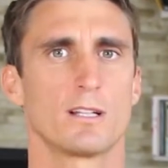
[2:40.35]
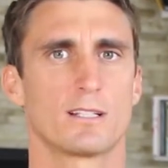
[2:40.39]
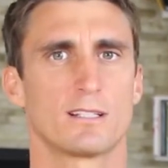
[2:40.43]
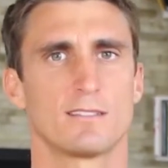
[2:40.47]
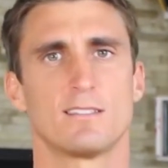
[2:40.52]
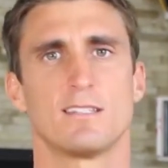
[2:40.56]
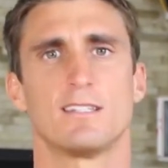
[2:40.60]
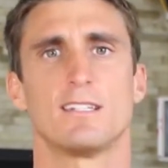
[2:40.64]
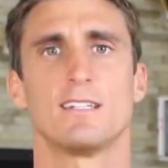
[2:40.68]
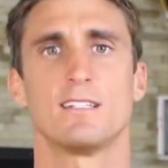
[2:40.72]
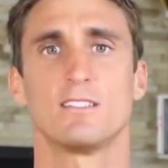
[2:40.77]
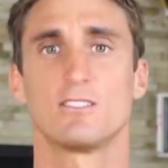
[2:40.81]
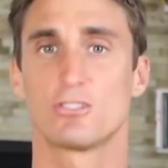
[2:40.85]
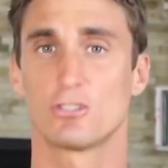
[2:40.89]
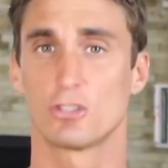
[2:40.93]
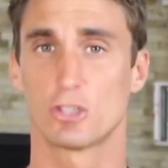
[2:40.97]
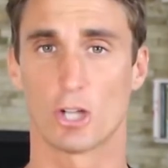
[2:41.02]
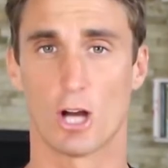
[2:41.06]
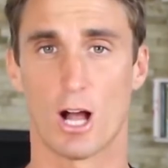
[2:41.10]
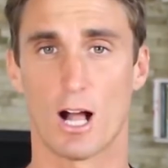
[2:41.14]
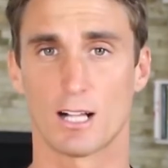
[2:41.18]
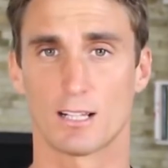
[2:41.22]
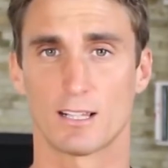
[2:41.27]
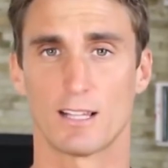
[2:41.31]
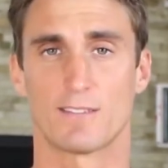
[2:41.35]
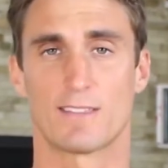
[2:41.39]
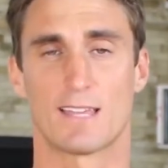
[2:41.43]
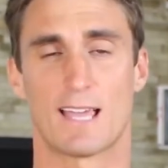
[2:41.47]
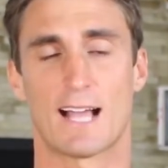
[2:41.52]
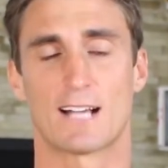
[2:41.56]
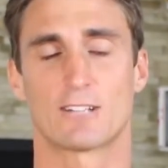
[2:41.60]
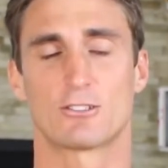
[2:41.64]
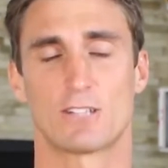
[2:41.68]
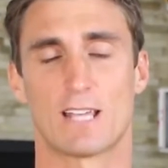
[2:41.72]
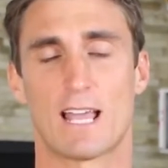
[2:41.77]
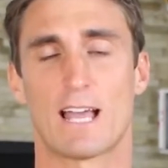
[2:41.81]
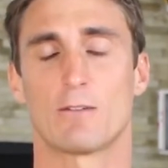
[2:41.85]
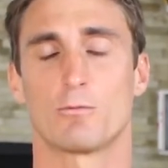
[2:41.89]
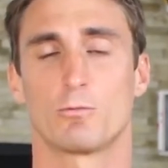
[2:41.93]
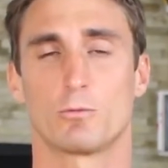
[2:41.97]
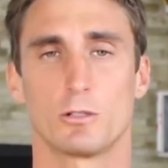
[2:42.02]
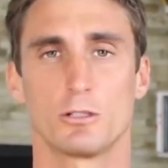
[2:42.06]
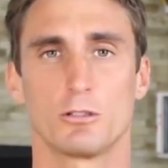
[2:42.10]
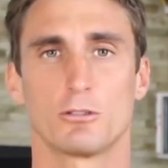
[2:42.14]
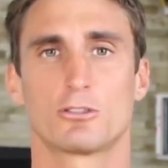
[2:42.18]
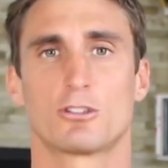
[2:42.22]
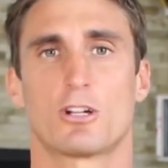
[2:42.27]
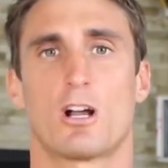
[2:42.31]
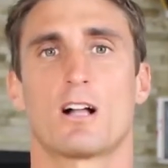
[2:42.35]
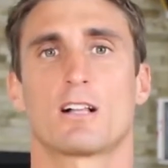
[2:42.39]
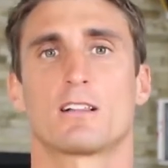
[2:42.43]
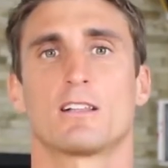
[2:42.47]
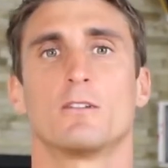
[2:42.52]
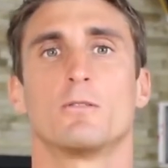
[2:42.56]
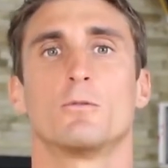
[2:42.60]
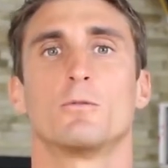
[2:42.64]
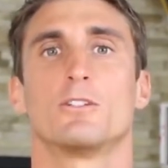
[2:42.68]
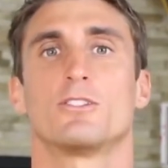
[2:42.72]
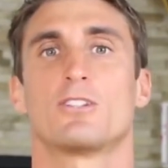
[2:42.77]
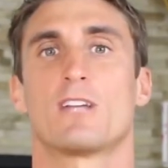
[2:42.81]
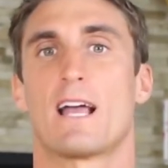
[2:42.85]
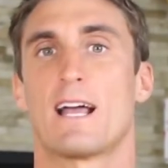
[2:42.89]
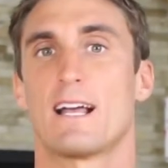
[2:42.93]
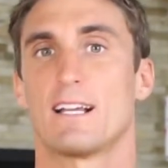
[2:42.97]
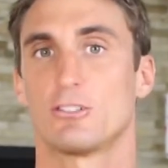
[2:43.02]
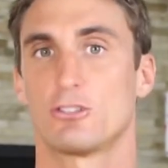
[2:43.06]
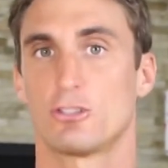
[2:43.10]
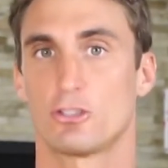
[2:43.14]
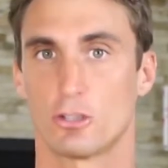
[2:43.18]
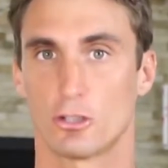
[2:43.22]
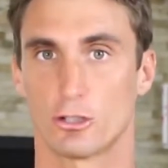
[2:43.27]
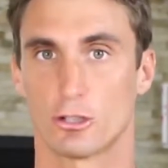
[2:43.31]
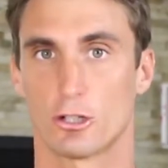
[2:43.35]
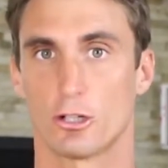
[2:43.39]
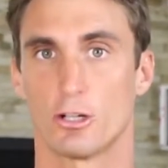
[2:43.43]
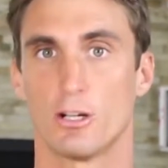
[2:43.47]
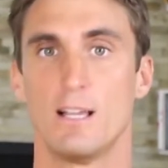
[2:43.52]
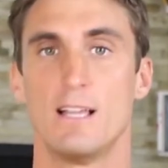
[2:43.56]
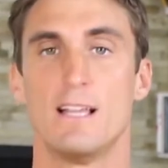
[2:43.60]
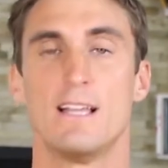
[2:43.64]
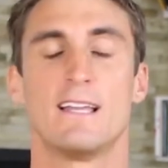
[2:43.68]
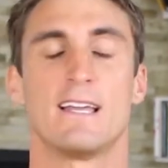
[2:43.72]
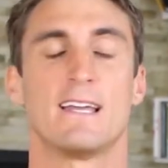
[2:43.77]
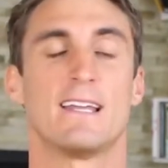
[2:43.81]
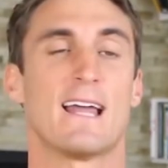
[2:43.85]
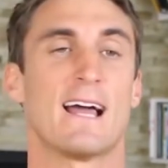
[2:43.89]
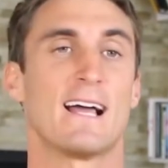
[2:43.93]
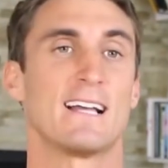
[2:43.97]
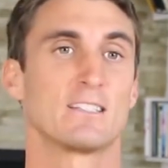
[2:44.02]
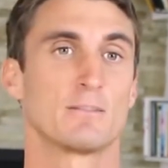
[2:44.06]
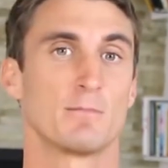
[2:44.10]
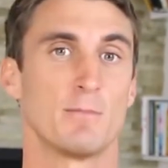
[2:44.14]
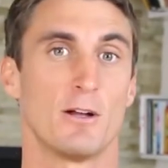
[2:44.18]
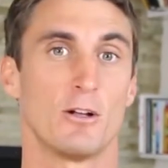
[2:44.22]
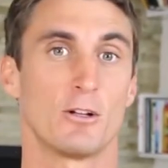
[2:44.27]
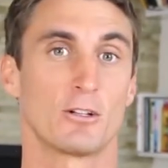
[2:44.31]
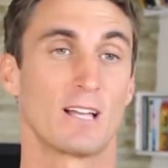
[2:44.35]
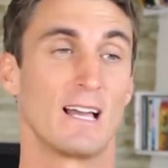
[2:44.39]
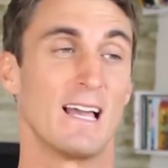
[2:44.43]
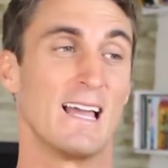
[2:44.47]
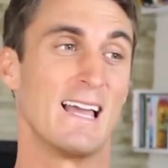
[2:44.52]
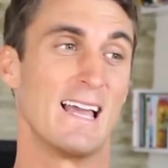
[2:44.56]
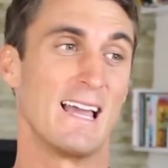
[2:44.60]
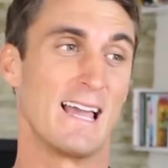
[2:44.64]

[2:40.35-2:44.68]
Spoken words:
because it is chocolate, they actually add real chocolate, which has sugar and has milk.